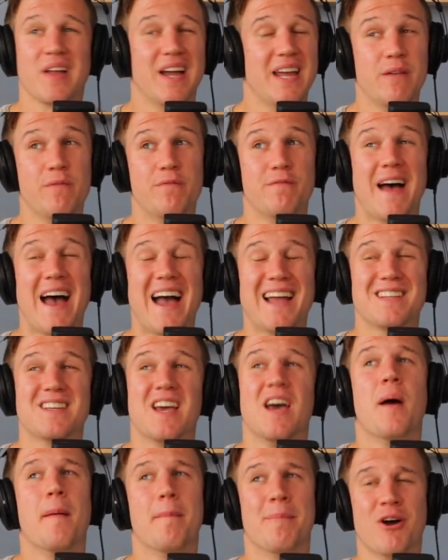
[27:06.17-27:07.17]
In fact,
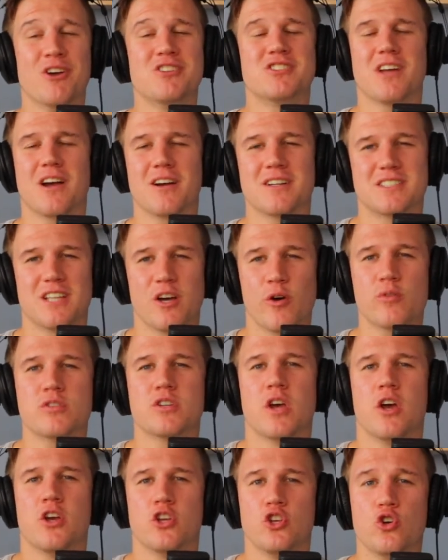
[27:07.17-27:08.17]
most RSLs,
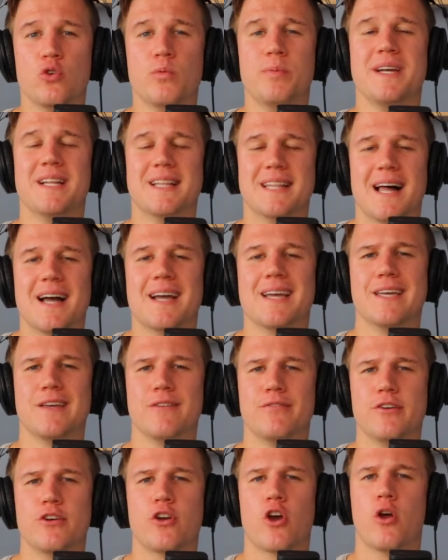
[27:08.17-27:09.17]
you'll be lucky
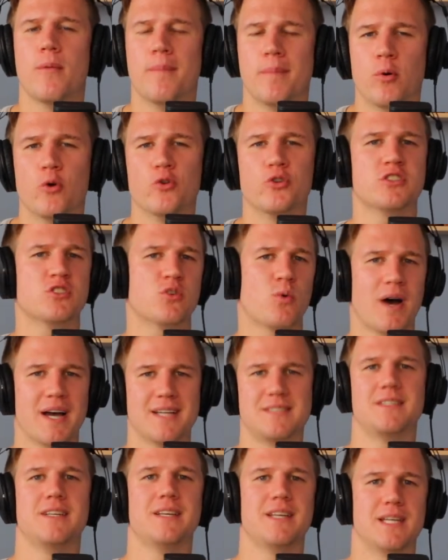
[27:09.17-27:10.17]
if you go more than
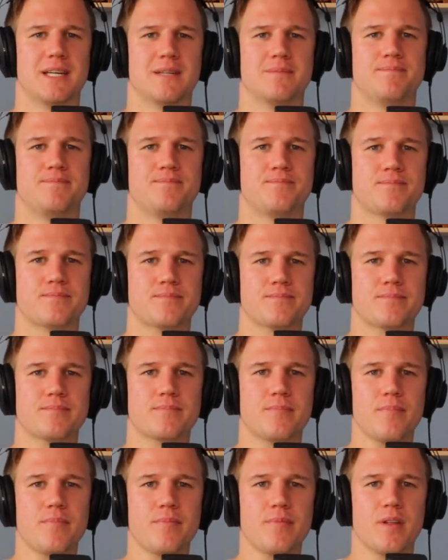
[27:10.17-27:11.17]
twice a year.
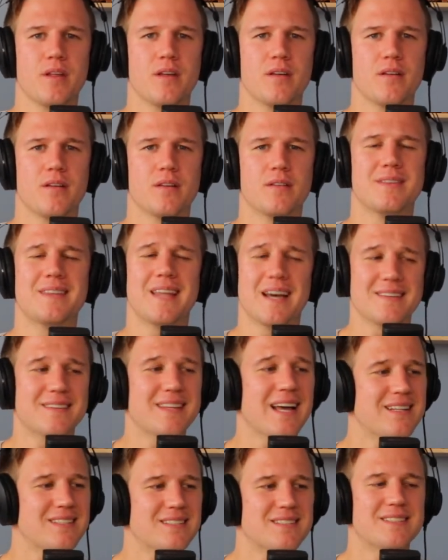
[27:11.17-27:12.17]

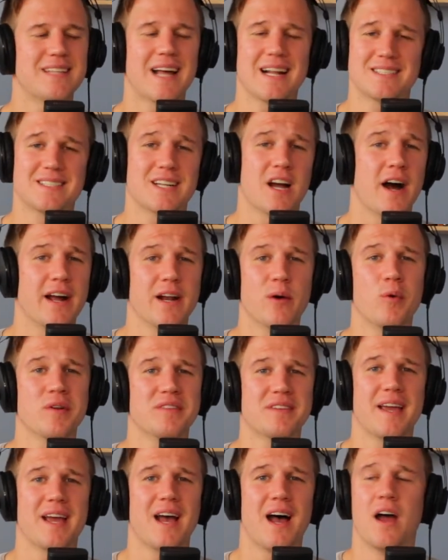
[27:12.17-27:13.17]
That's kind of what
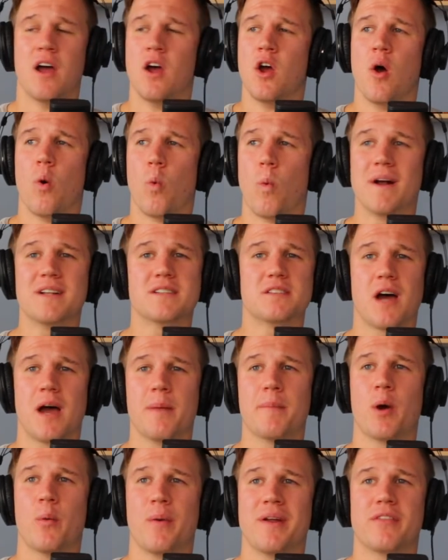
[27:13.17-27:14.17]
they are. One
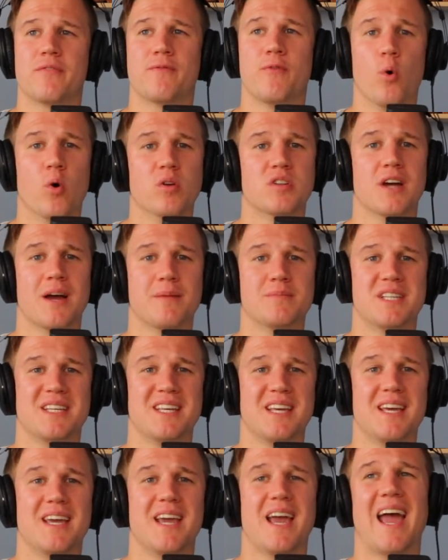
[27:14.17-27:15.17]
time I went 4 times a
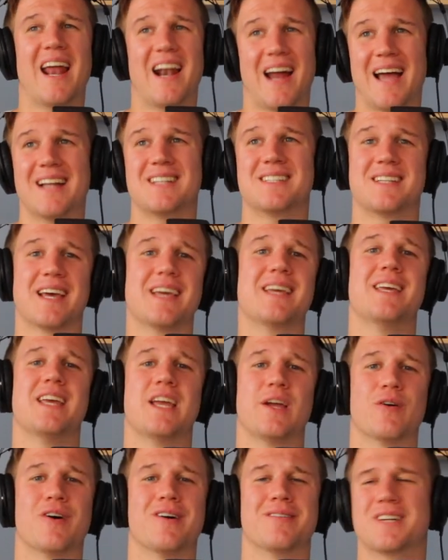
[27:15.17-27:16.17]
year and I had to take a
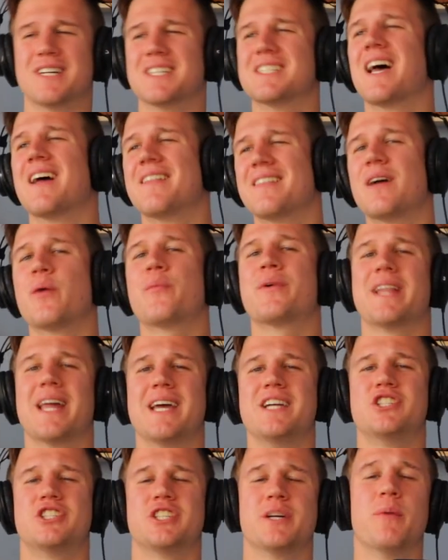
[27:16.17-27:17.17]
year off because that
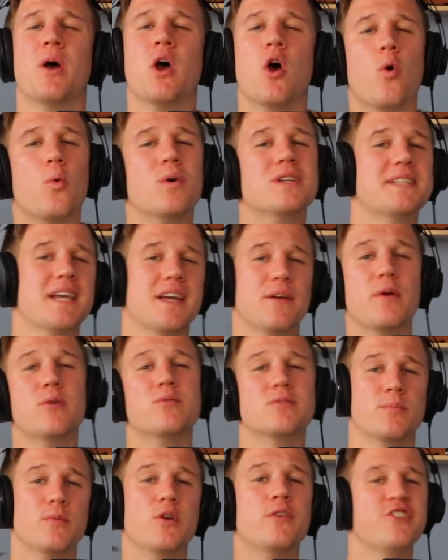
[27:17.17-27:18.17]
relationship was
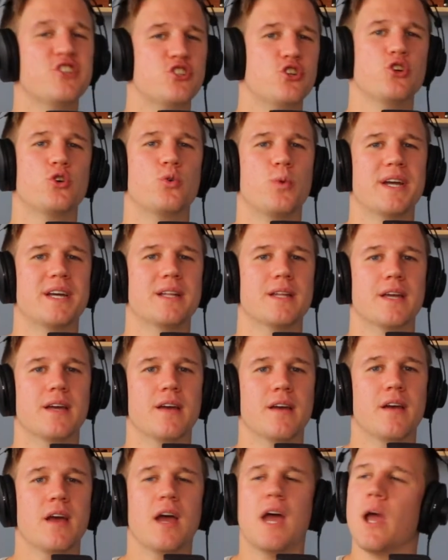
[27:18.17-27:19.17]
moving too quickly.
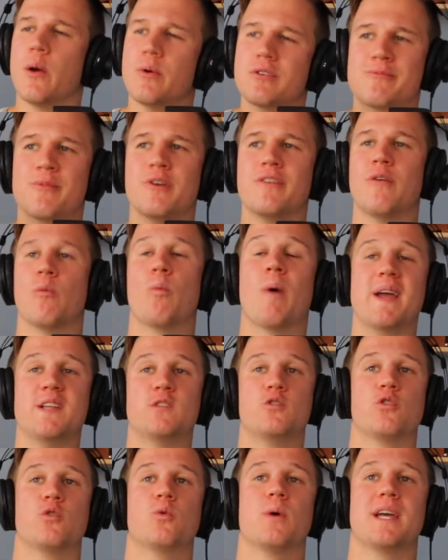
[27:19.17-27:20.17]
It was moving way
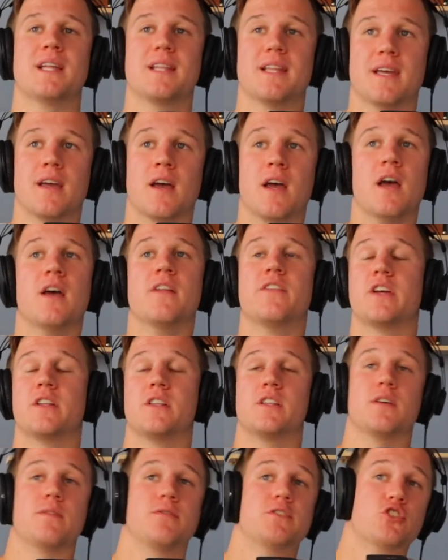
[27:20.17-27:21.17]
too quickly.
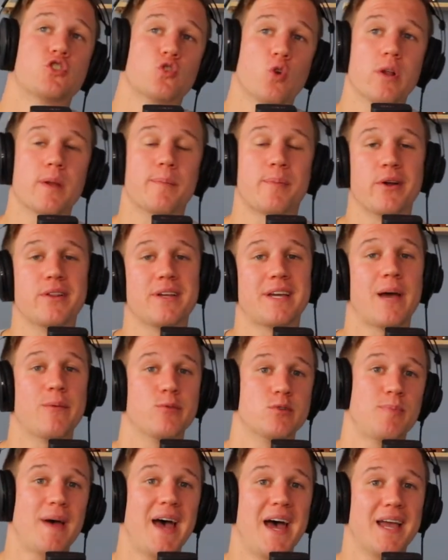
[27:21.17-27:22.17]
The straw that broke the
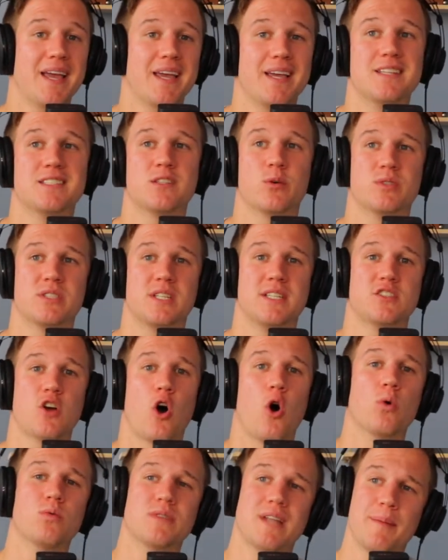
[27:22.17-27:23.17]
camel's back is there was these
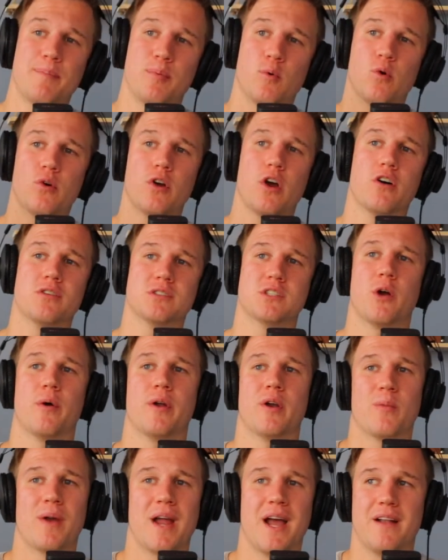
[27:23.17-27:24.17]
old netball girls
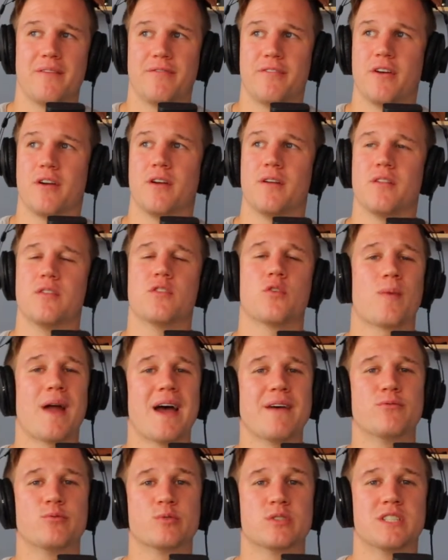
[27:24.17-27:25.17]
going around for the
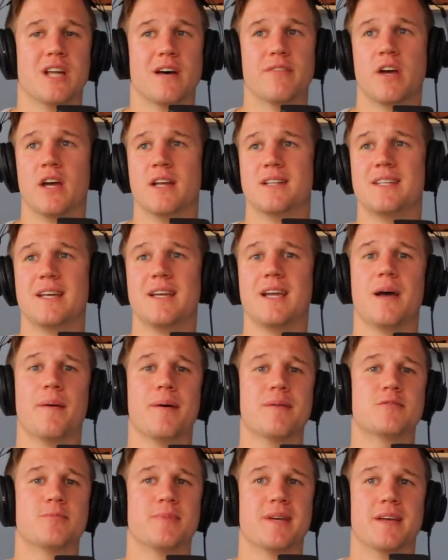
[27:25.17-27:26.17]
raffles and stuff, didn't come
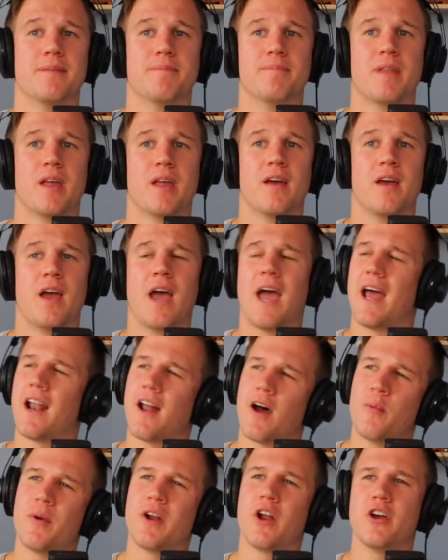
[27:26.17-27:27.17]
up to me. And
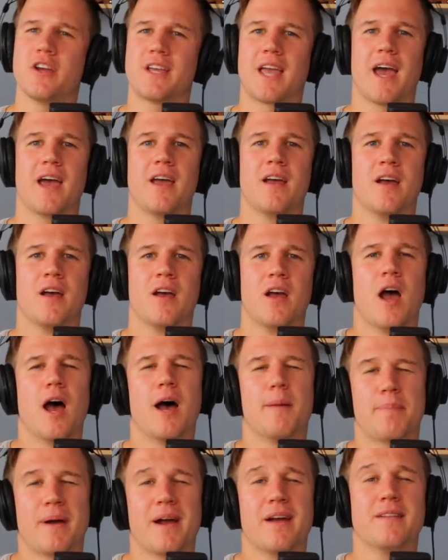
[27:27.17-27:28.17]
I went, okay,
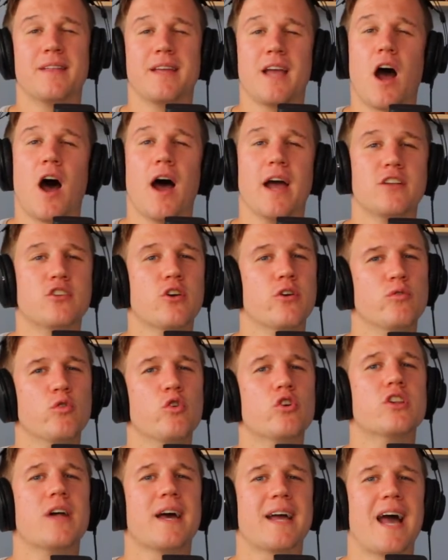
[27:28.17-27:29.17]
apparently I don't
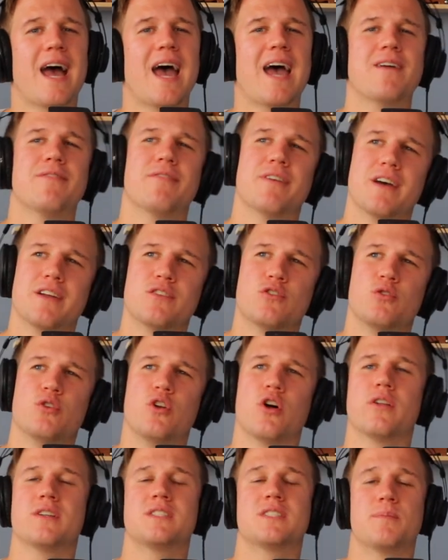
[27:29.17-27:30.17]
look like I have
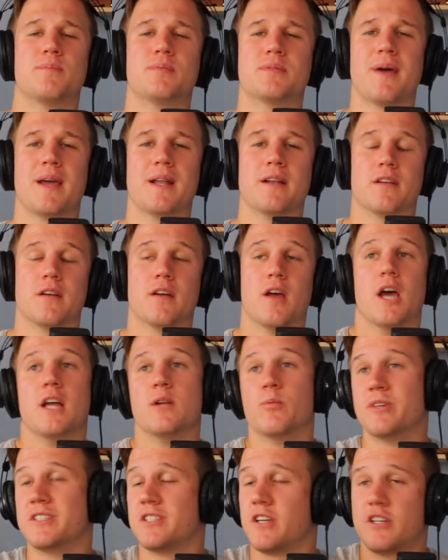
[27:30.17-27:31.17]
$2 to spend.
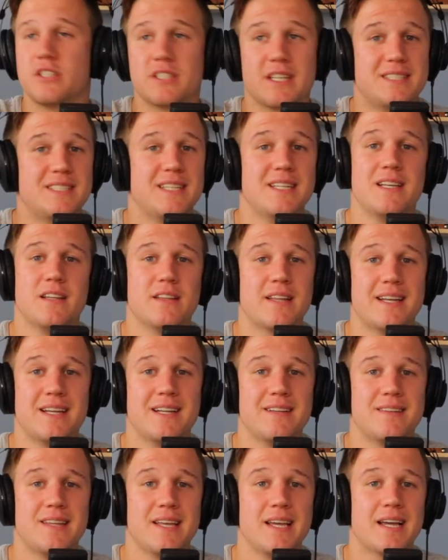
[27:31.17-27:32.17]
Was it because they
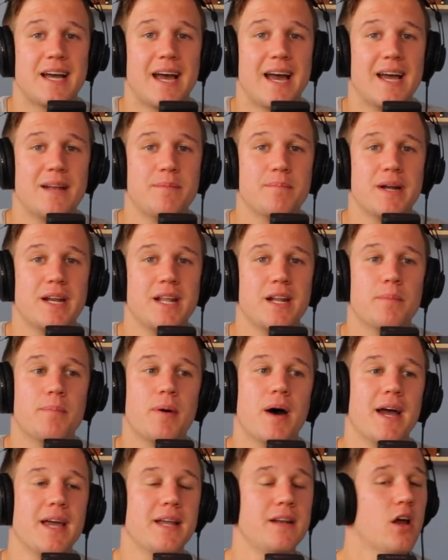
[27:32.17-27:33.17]
didn't think I had money to
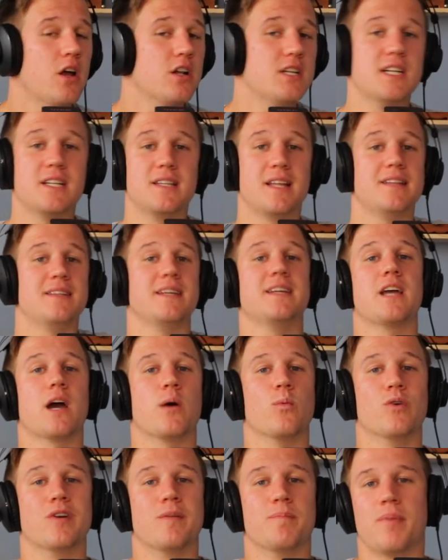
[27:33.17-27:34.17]
buy in? Did they think I
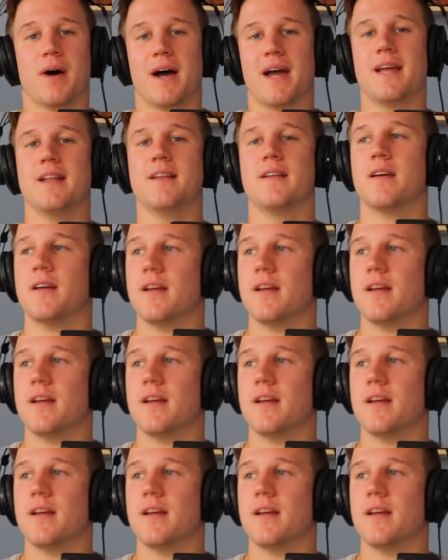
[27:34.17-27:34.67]
wouldn't buy in?